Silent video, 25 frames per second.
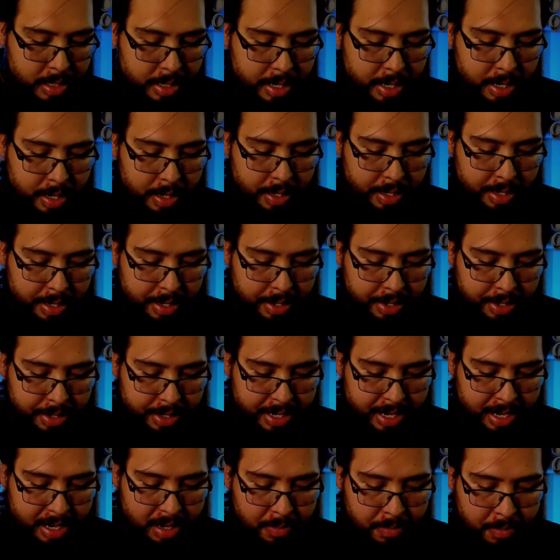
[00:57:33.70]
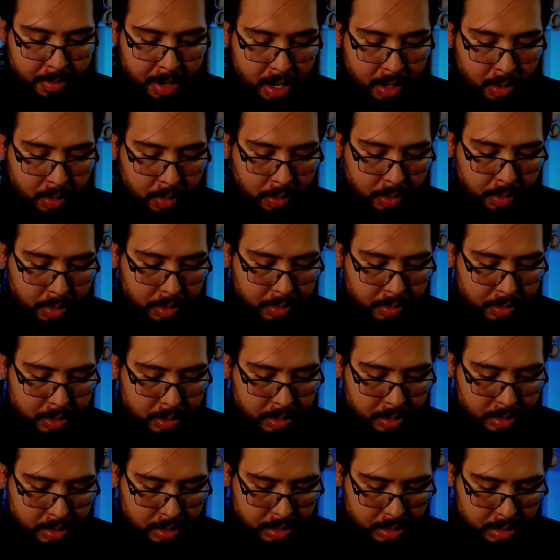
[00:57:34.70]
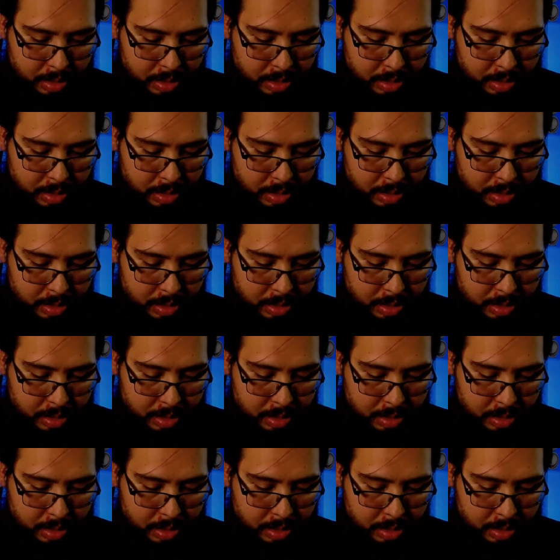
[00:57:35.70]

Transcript: I'll let her kind of model those.